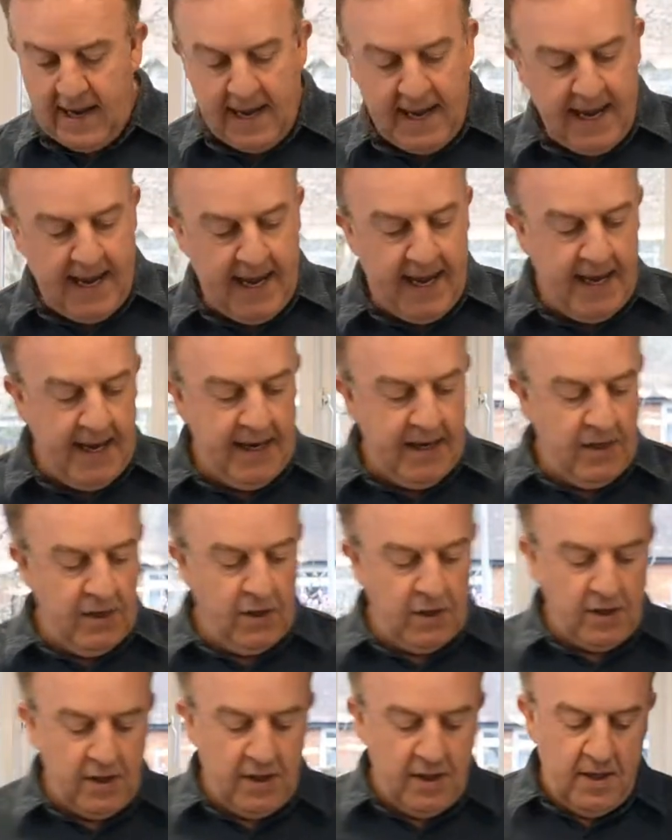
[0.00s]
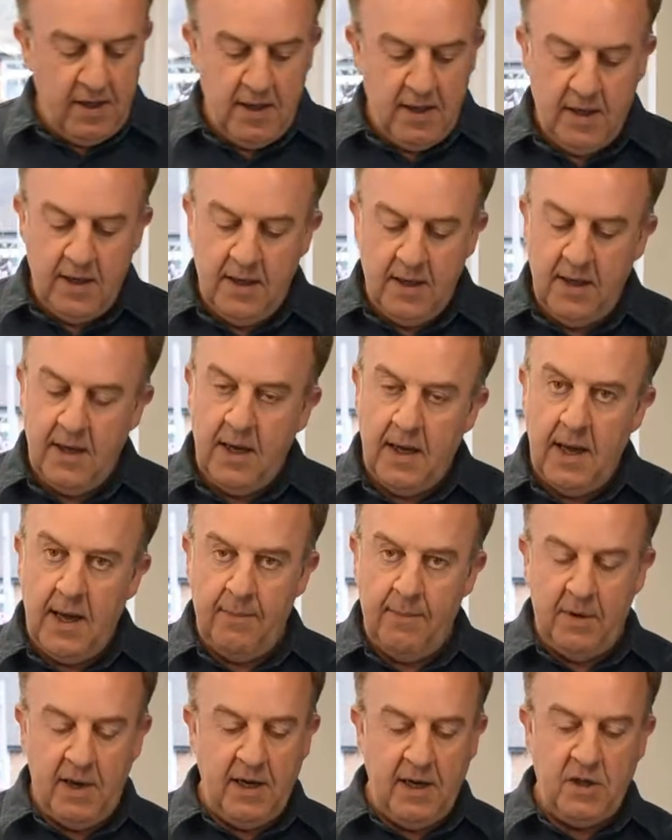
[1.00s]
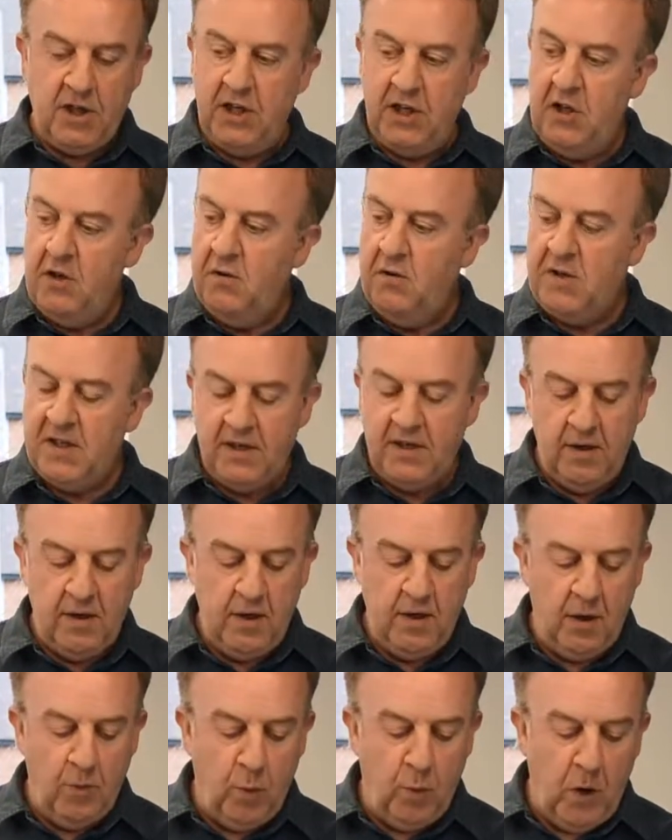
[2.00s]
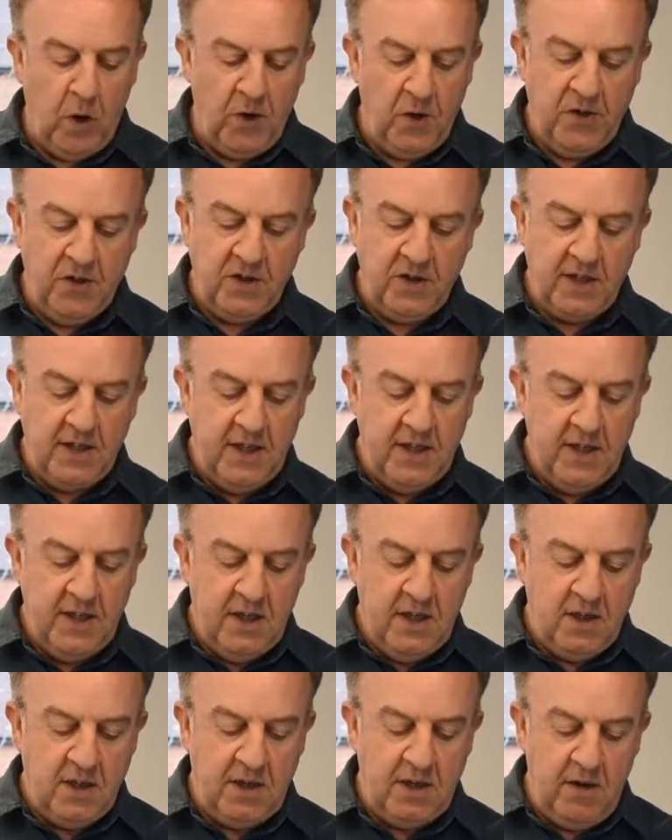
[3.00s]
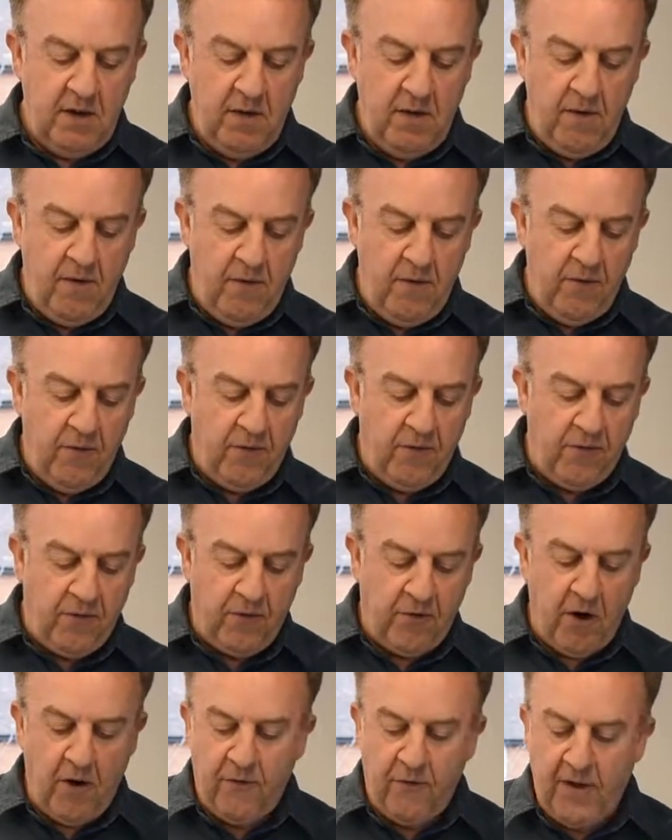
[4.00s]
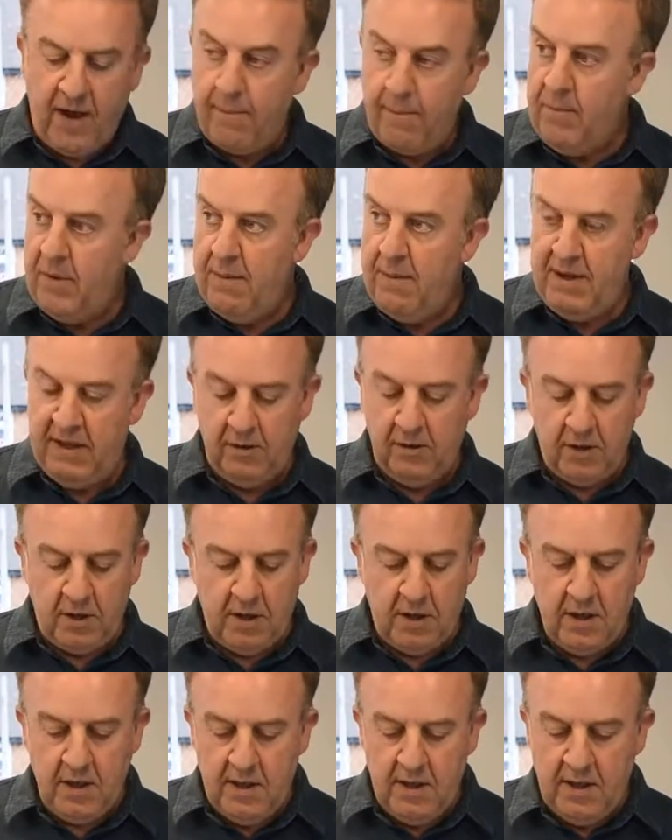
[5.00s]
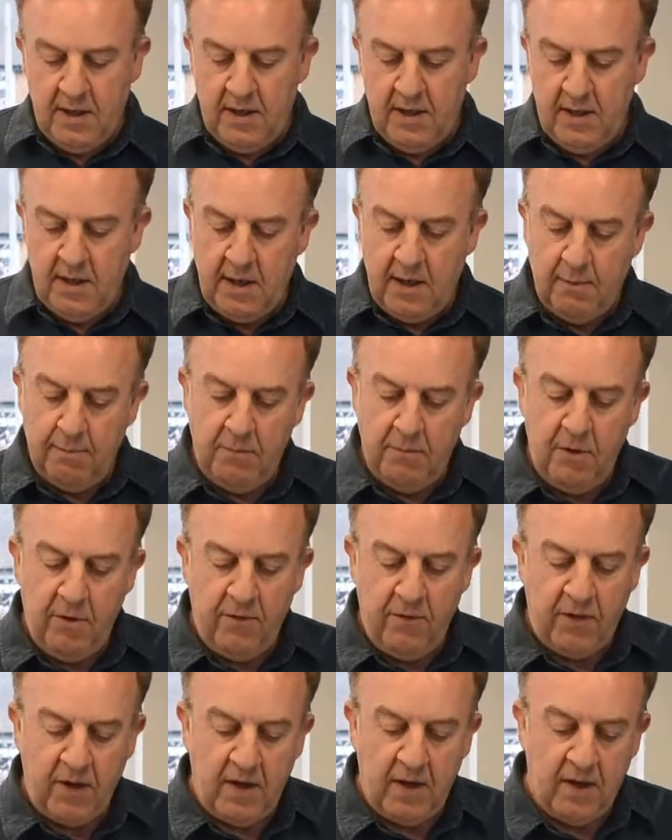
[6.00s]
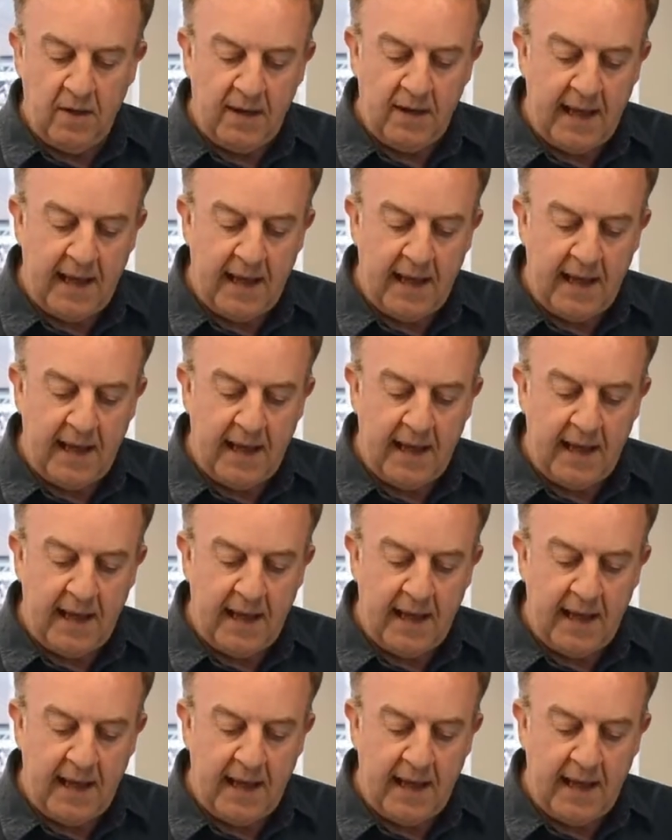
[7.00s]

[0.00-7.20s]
and I'm going to use a wand to froth up the milk. Move the